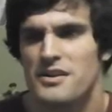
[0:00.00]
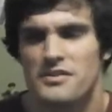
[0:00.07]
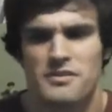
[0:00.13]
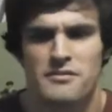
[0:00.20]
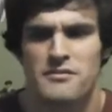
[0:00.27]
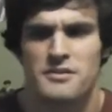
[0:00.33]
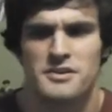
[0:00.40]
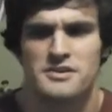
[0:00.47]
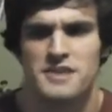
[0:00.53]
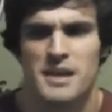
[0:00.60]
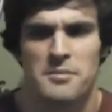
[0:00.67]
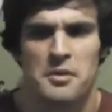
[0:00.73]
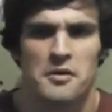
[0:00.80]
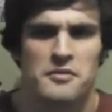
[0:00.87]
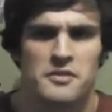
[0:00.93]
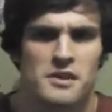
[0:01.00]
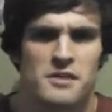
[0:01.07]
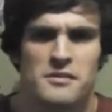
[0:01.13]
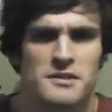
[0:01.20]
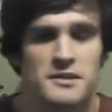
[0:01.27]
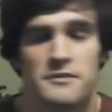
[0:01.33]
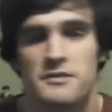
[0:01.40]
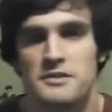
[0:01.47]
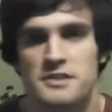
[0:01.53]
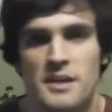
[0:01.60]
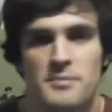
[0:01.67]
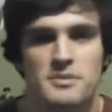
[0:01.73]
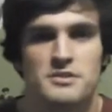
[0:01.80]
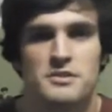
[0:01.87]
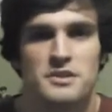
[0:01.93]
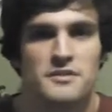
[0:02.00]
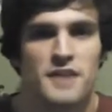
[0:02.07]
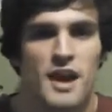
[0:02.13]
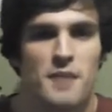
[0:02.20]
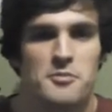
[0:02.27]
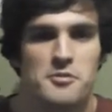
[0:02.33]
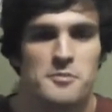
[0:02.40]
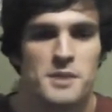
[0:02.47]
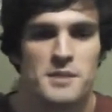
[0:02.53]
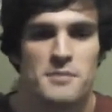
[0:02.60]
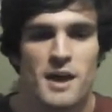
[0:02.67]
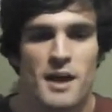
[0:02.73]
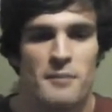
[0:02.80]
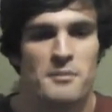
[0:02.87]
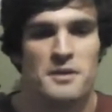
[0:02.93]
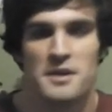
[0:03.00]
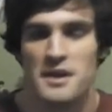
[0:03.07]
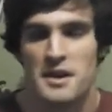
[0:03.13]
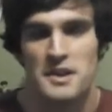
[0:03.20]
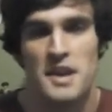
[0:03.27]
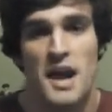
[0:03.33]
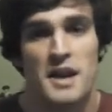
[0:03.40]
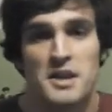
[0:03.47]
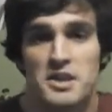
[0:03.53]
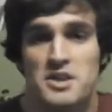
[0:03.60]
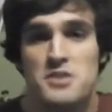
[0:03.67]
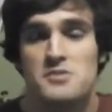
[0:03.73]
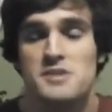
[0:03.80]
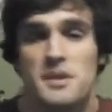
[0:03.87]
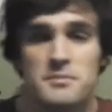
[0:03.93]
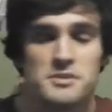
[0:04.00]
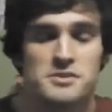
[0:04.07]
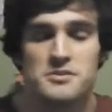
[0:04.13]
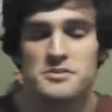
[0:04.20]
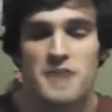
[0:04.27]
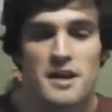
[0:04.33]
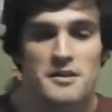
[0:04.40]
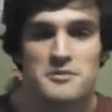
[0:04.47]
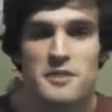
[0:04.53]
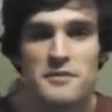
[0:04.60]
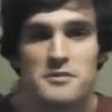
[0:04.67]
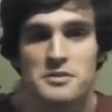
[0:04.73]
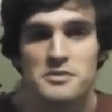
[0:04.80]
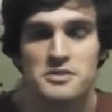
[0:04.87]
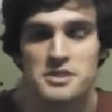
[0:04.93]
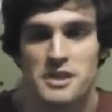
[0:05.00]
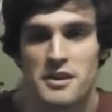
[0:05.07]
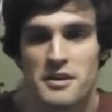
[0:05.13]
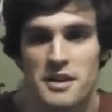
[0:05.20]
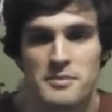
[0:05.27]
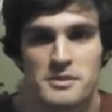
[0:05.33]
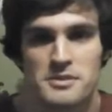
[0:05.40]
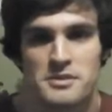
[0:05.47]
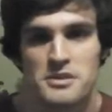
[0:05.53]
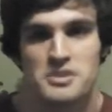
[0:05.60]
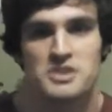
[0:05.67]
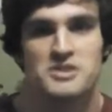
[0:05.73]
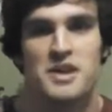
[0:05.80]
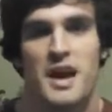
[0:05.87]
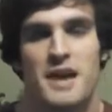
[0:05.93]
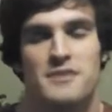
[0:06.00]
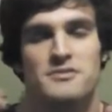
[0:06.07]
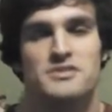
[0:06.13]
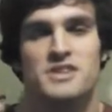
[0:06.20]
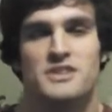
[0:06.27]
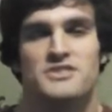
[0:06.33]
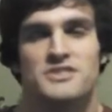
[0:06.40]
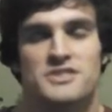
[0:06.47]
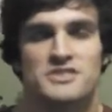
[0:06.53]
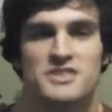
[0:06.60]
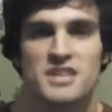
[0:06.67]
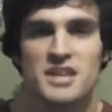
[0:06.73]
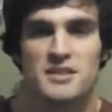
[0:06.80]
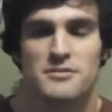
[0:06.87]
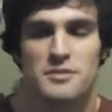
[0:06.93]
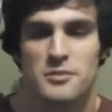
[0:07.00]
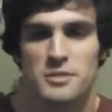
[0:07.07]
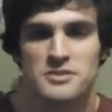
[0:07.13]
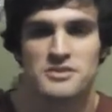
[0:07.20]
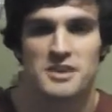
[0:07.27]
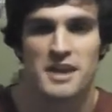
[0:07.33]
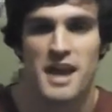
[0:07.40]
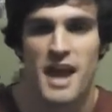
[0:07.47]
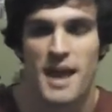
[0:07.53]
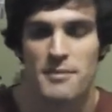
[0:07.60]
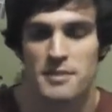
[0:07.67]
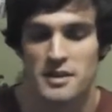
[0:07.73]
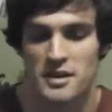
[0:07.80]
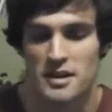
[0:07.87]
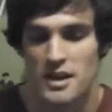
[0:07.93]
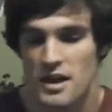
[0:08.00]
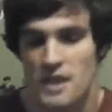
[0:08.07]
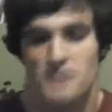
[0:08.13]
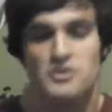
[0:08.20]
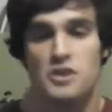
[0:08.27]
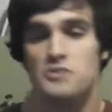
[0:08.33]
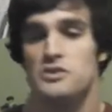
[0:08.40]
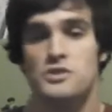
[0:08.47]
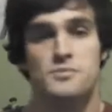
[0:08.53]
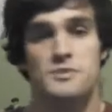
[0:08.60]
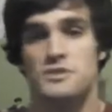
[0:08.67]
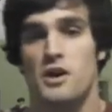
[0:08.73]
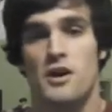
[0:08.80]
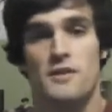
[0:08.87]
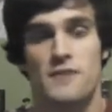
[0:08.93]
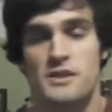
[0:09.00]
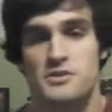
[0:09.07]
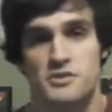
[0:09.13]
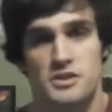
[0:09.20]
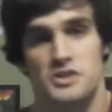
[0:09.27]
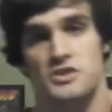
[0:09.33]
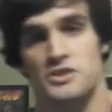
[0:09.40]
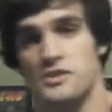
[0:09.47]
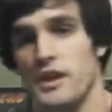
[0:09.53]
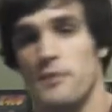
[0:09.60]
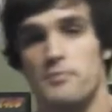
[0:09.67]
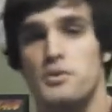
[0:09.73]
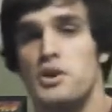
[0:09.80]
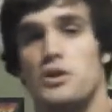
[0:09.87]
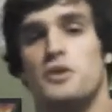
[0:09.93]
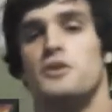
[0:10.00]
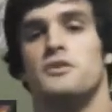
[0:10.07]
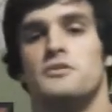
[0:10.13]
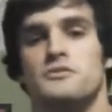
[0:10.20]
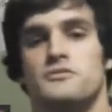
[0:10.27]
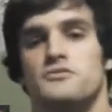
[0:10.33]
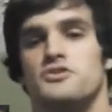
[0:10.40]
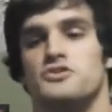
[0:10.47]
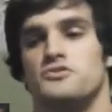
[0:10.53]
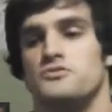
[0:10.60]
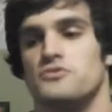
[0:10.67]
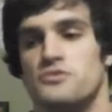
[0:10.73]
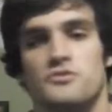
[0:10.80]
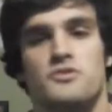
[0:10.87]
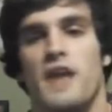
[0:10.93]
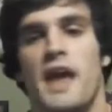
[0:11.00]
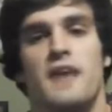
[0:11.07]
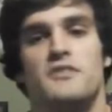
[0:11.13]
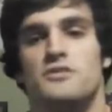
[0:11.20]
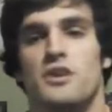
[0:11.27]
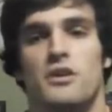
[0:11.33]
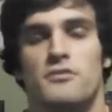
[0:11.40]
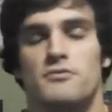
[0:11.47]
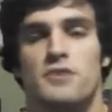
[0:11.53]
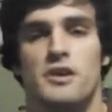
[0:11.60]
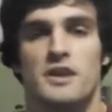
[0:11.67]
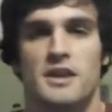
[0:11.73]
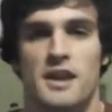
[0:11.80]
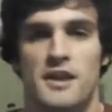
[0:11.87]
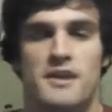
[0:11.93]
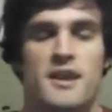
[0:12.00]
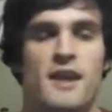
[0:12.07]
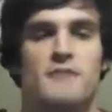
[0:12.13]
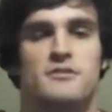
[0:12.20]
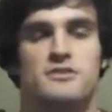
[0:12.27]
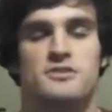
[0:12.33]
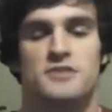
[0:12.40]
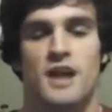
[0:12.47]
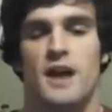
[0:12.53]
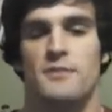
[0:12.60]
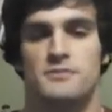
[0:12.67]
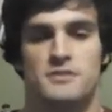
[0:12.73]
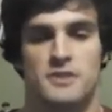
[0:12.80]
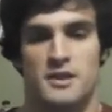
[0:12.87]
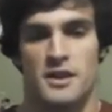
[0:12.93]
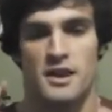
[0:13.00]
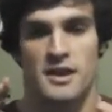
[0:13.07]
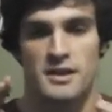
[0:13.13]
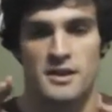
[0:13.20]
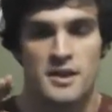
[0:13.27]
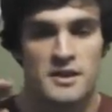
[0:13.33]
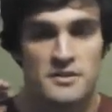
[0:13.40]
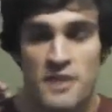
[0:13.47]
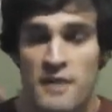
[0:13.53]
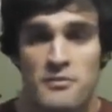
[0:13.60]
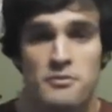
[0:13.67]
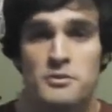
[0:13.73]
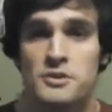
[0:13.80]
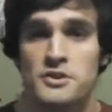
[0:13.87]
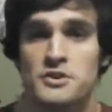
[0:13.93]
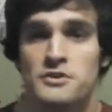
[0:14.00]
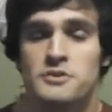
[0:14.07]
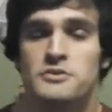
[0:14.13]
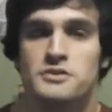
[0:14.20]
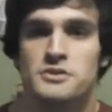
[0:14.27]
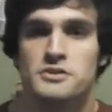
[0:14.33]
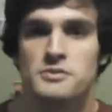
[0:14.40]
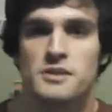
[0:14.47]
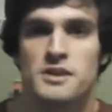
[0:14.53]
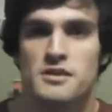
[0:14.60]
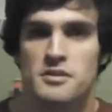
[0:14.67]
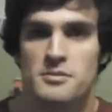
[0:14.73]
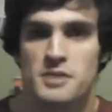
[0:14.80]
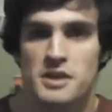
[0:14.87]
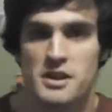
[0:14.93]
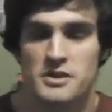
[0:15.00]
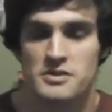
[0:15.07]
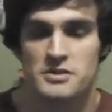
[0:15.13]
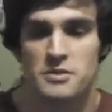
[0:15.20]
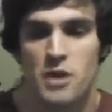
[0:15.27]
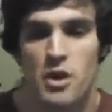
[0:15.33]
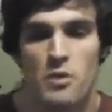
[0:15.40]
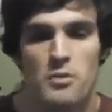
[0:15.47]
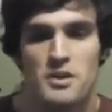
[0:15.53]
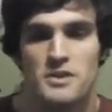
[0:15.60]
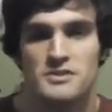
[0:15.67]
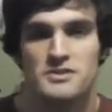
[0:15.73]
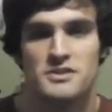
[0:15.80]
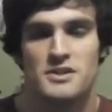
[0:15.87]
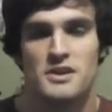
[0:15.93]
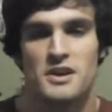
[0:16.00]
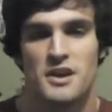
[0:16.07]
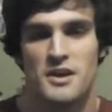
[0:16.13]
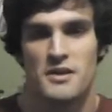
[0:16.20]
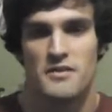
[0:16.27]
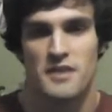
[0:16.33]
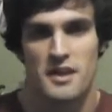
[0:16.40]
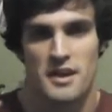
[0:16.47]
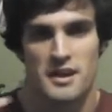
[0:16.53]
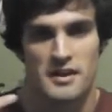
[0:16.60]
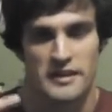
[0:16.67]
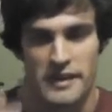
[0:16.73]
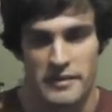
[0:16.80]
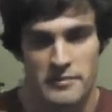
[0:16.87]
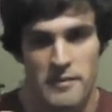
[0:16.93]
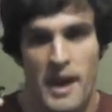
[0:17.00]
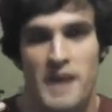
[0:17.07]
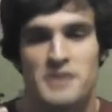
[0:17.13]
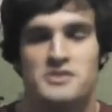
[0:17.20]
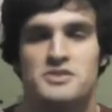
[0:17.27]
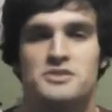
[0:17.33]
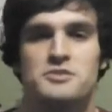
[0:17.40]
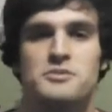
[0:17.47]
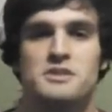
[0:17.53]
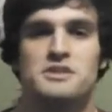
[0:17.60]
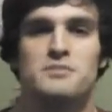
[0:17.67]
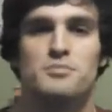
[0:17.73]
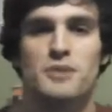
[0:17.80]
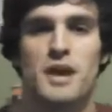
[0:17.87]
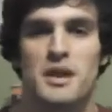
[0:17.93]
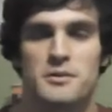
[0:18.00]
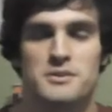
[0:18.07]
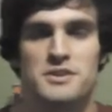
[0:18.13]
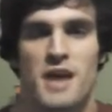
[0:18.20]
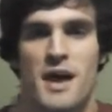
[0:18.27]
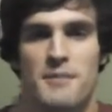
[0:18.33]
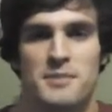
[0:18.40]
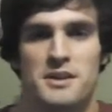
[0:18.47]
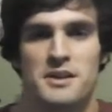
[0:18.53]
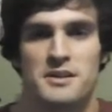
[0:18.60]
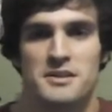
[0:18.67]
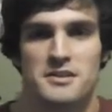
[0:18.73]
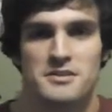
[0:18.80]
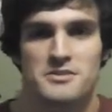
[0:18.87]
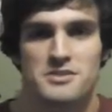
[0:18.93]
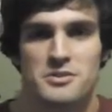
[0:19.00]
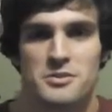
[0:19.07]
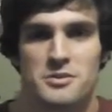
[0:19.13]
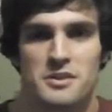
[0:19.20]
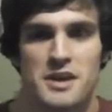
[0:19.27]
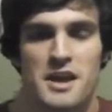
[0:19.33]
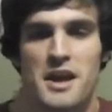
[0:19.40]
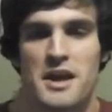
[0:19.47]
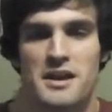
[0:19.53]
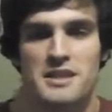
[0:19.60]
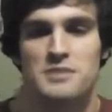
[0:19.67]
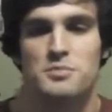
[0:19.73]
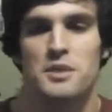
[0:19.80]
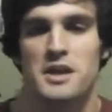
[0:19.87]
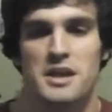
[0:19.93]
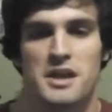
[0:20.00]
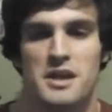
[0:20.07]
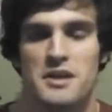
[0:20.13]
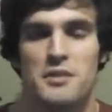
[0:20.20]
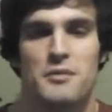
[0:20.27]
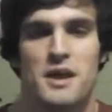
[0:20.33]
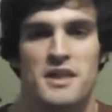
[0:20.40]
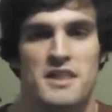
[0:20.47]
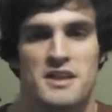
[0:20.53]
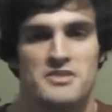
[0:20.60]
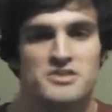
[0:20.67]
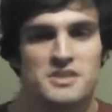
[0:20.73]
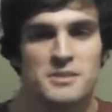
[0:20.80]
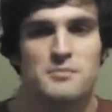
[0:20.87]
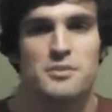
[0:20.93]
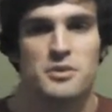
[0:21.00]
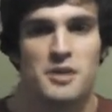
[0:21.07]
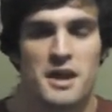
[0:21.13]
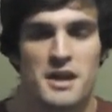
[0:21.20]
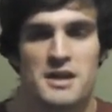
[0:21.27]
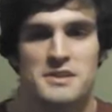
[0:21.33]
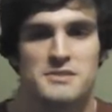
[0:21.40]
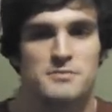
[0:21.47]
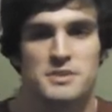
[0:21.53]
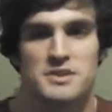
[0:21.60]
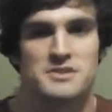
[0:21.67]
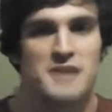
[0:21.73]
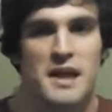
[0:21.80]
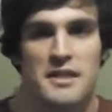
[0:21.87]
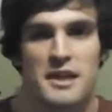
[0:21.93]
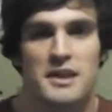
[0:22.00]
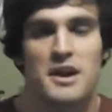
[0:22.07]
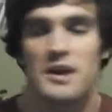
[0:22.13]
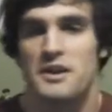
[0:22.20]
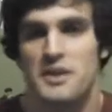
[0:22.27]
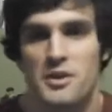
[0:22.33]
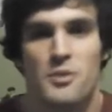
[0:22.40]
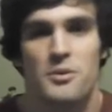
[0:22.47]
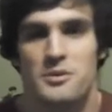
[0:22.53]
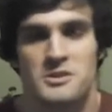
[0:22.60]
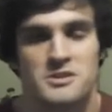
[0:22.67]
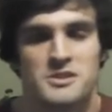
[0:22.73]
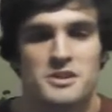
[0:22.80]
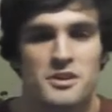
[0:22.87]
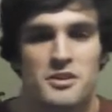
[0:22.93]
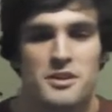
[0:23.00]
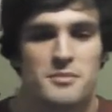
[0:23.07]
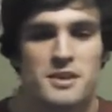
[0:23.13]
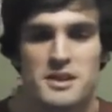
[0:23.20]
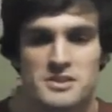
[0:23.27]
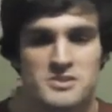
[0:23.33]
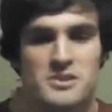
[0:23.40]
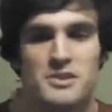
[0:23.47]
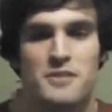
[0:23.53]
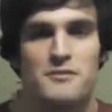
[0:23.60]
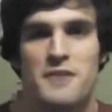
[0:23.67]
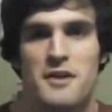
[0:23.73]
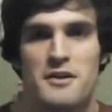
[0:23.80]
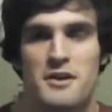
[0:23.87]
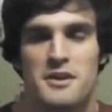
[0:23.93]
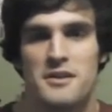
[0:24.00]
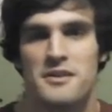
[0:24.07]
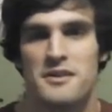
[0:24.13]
for example, I'll think of it, the first episode of Cowboy Bebop. Not a huge episode, not a revolutionary episode, it just kind of sets the scene for what's going to happen. JoJo's Bizarre Adventure is just like pure, just takes off running and never stops. And it never really loses you either because you're always, it manages to explain what's happening in the story and explain it in a way that's simple, and but it's not like cutting corners, you know what I mean? It's still a very